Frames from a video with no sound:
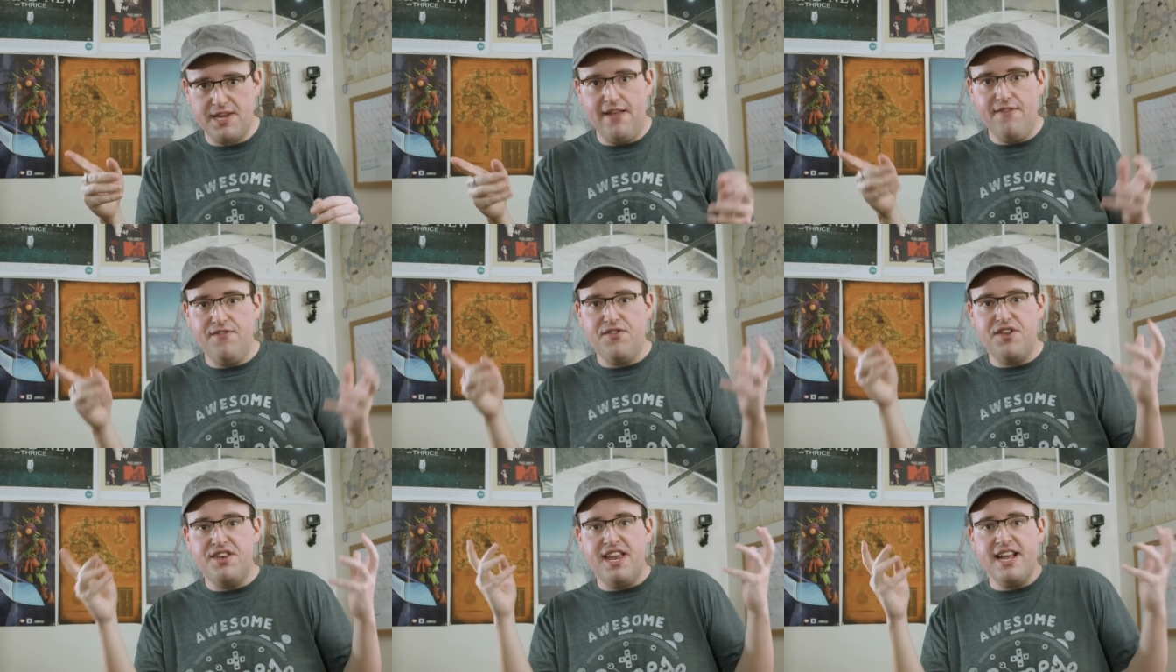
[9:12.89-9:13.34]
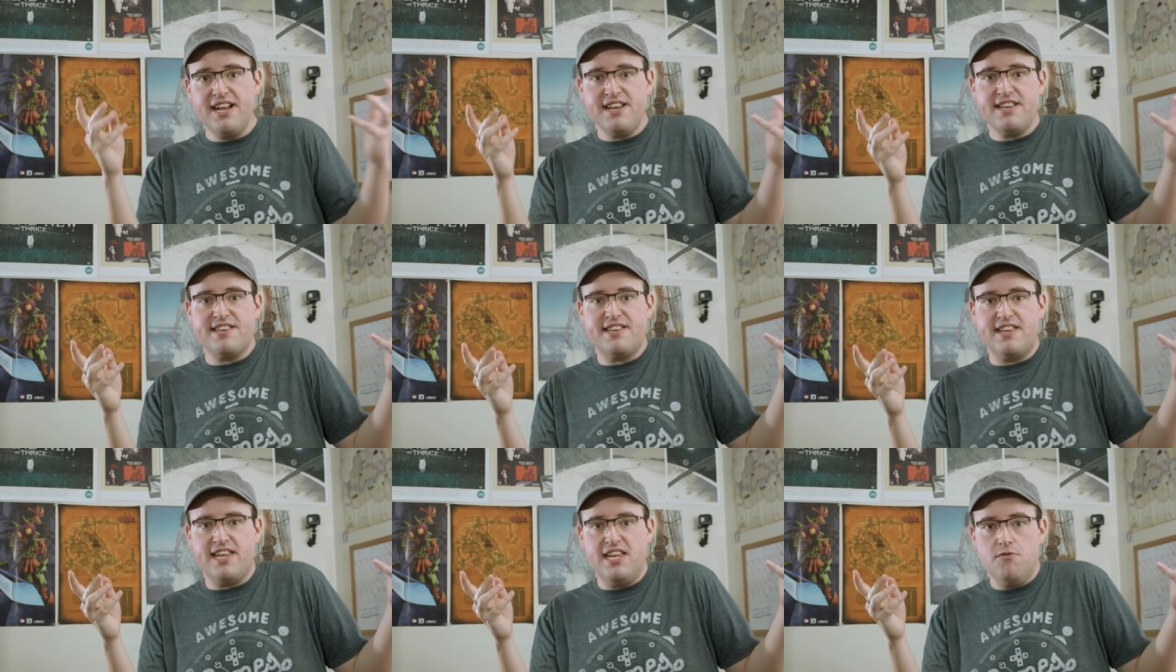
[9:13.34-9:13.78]
and the next
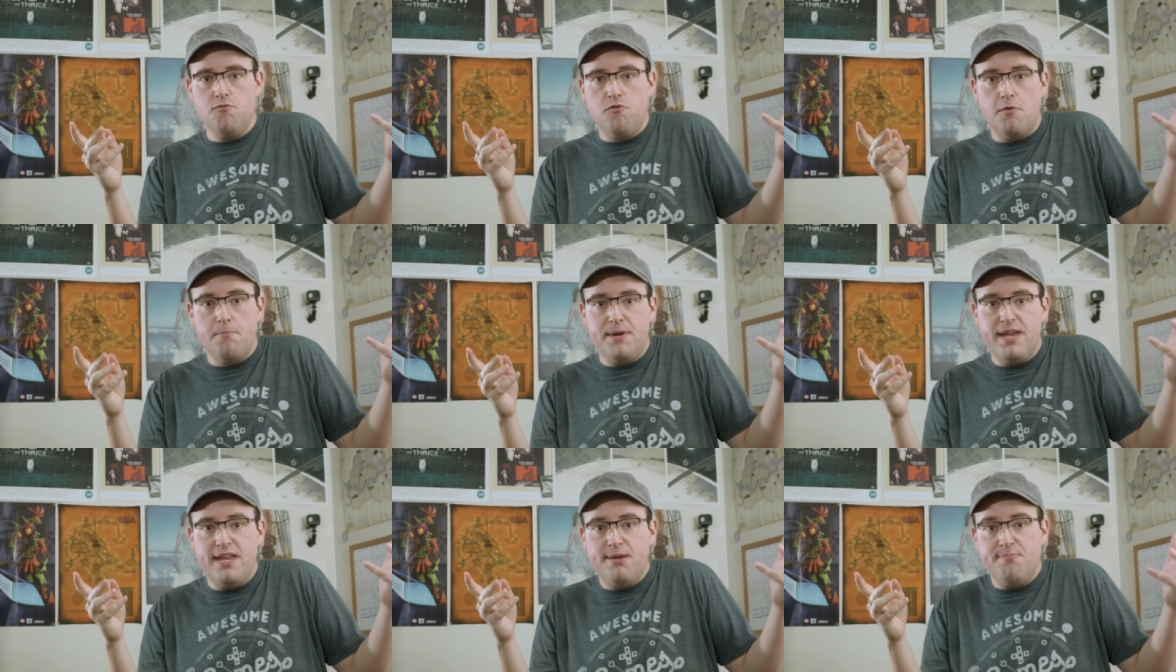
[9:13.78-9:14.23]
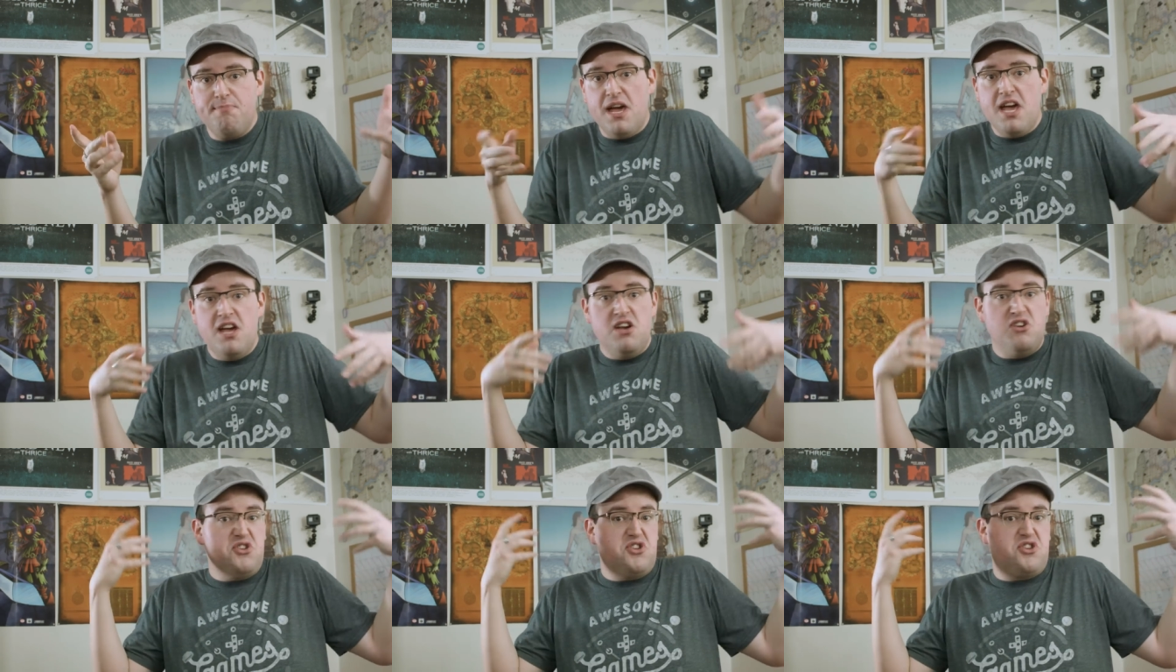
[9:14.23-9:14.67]
scene will be
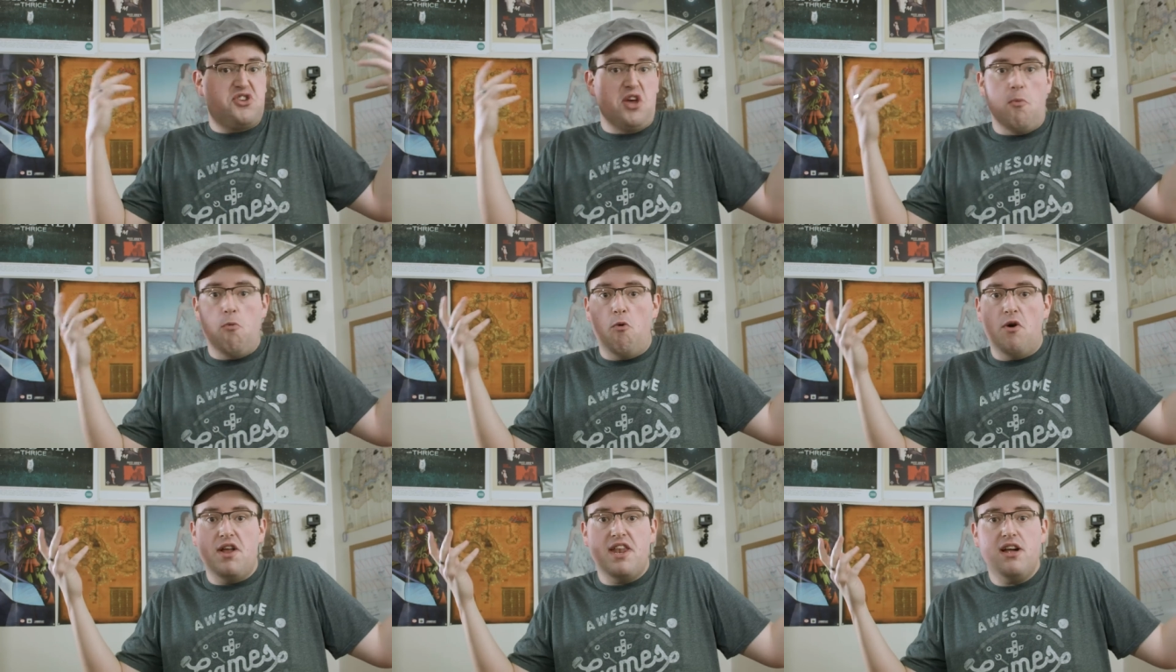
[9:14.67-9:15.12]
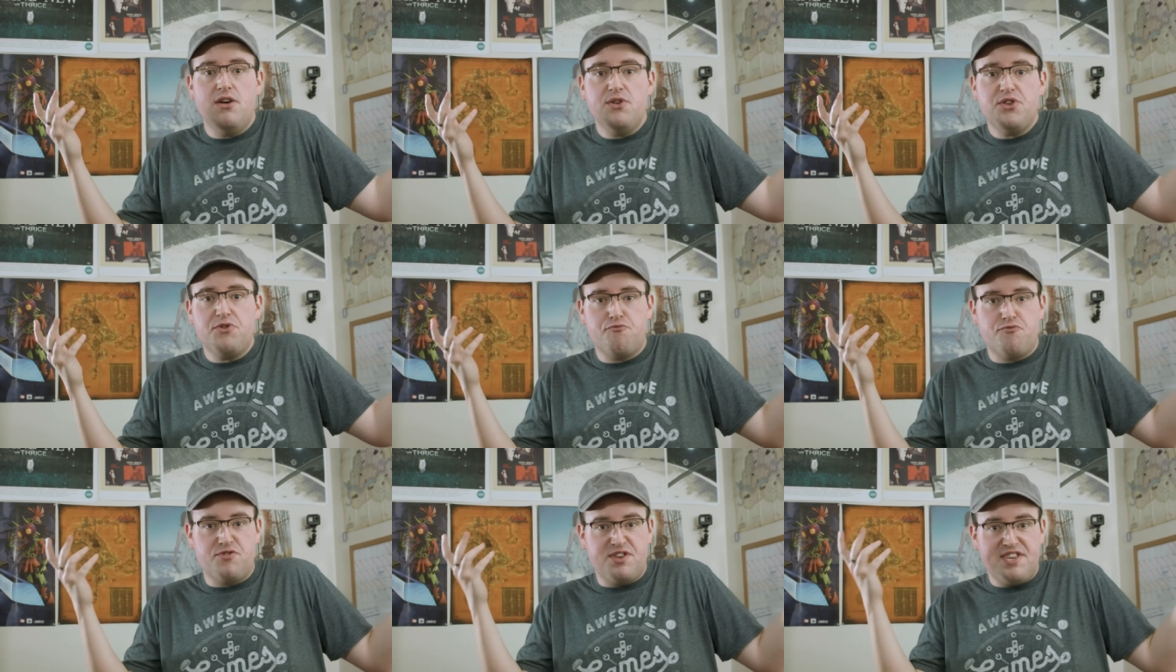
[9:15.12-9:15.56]
someone
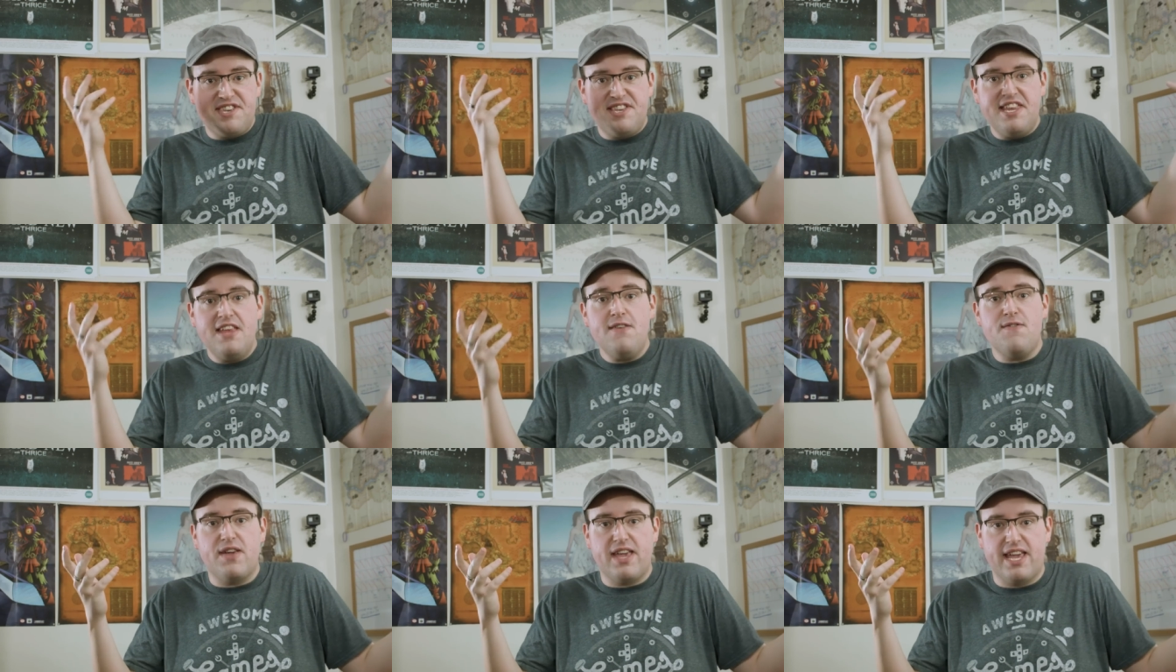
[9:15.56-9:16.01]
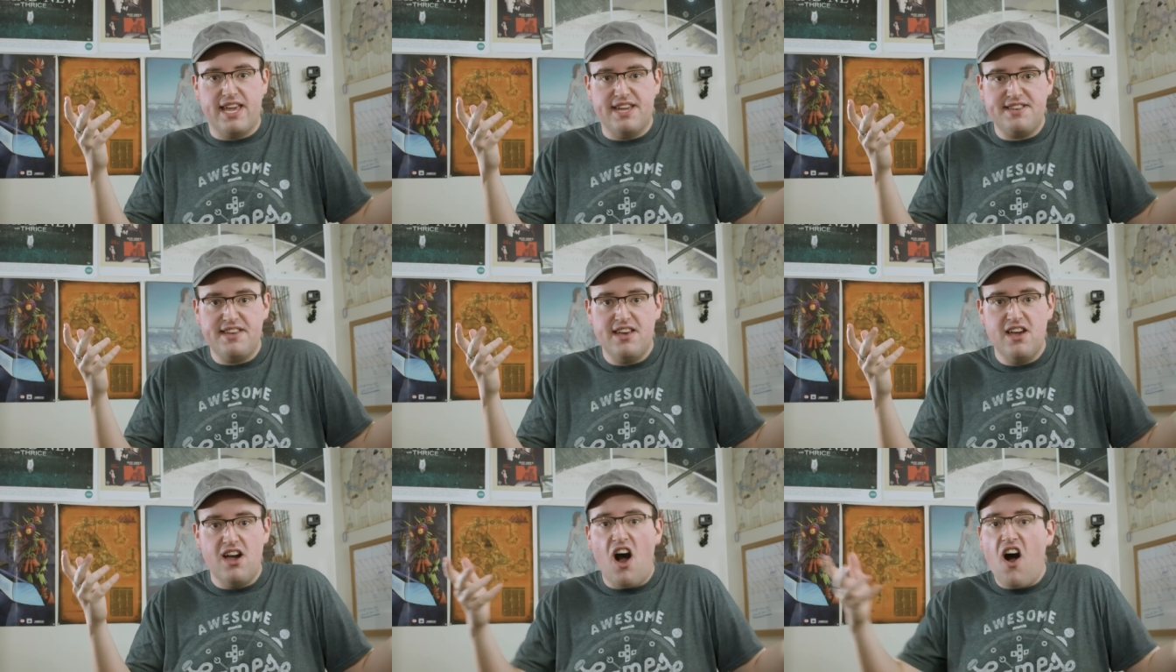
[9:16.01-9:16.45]
else receiving
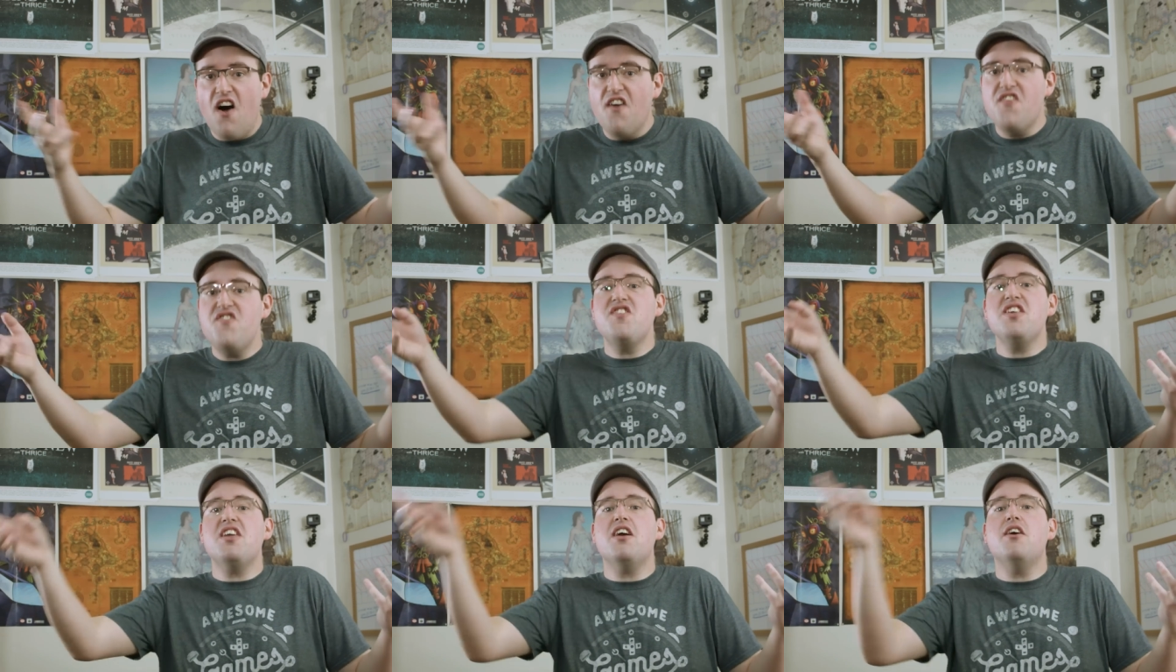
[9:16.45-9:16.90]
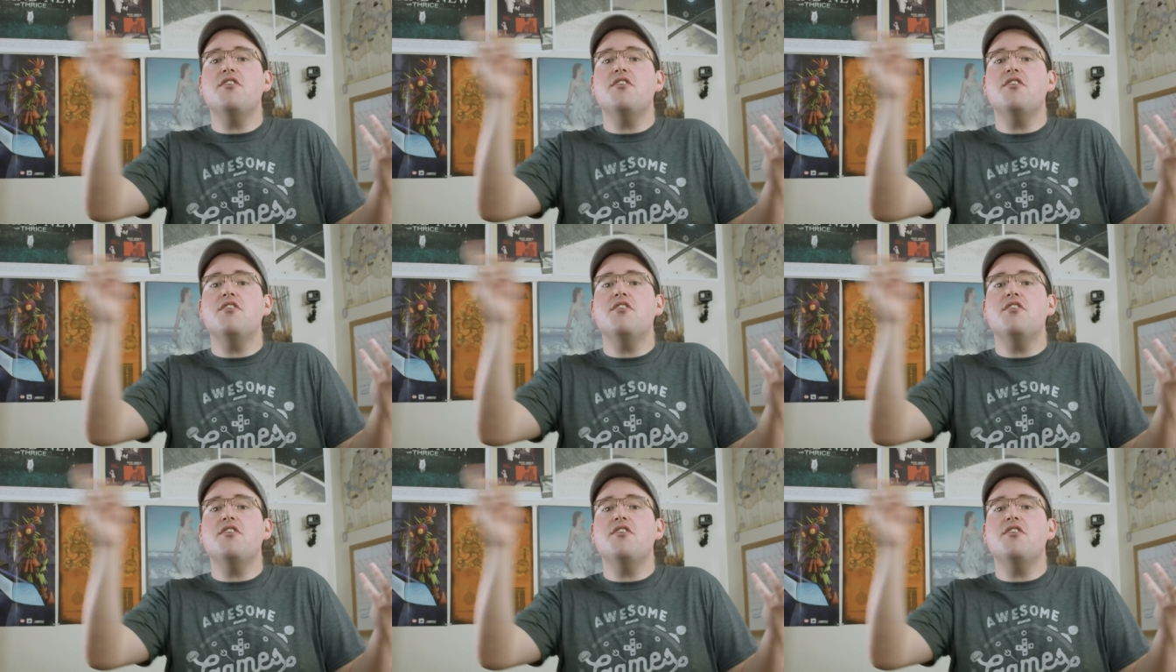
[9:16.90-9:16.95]
it on the